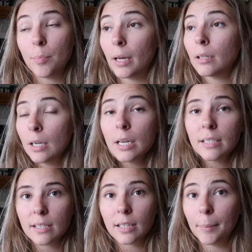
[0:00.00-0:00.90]
But
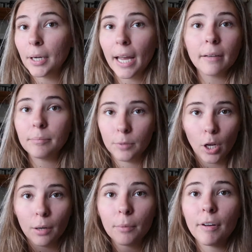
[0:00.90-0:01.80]
disclaimer again,
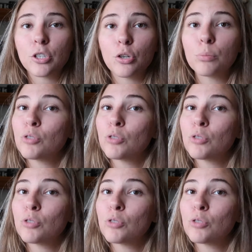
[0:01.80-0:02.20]
not a professional,